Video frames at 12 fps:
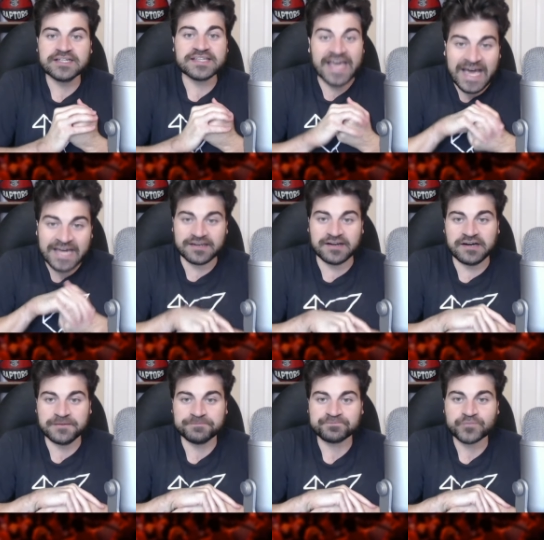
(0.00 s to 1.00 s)

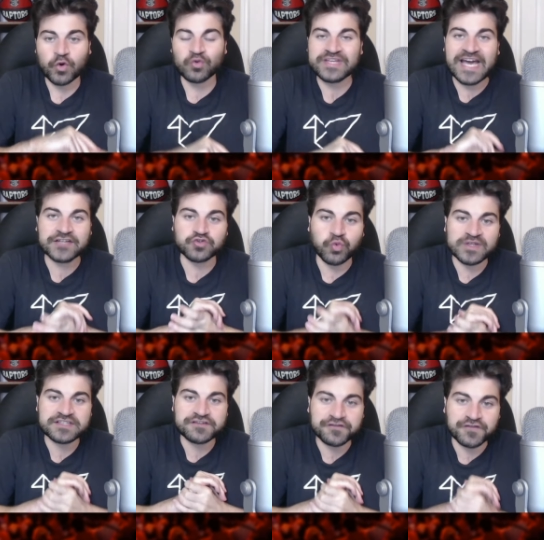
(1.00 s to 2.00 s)
Canada only had
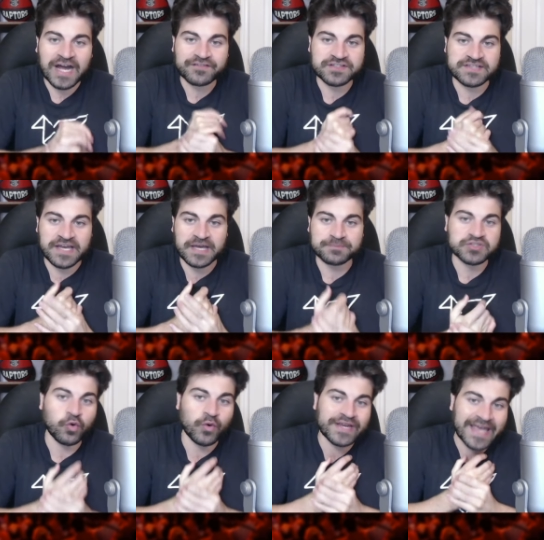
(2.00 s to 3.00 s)
25 attempts,
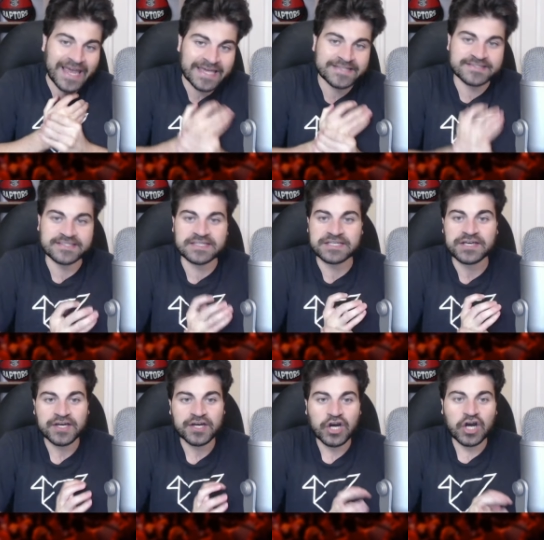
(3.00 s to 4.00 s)
going 18
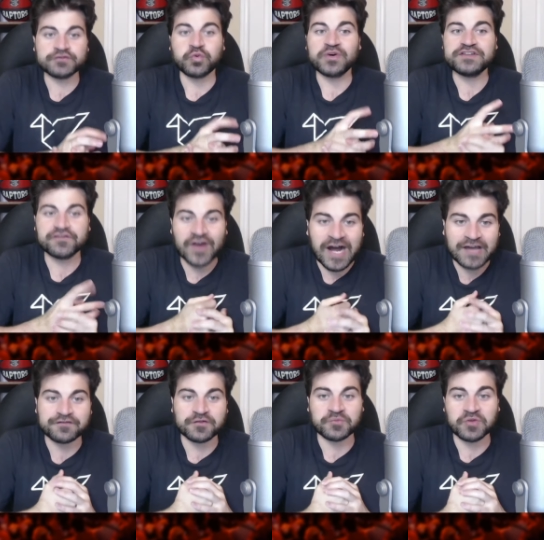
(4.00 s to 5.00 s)
of 25
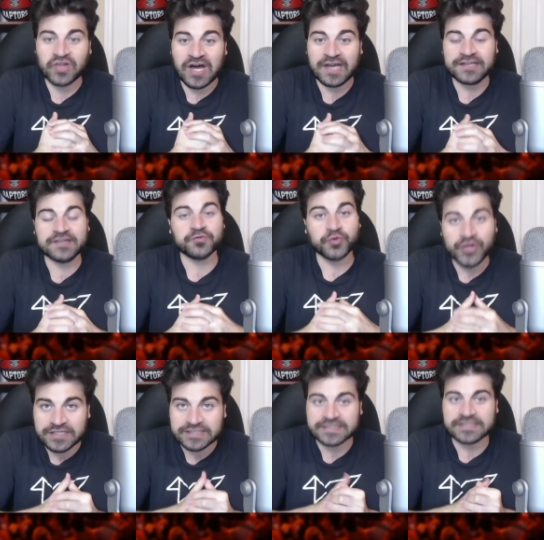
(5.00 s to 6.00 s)
from the line. And
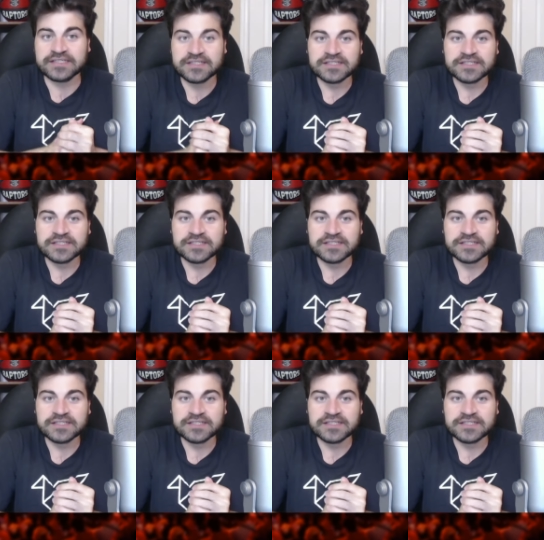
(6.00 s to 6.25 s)
really,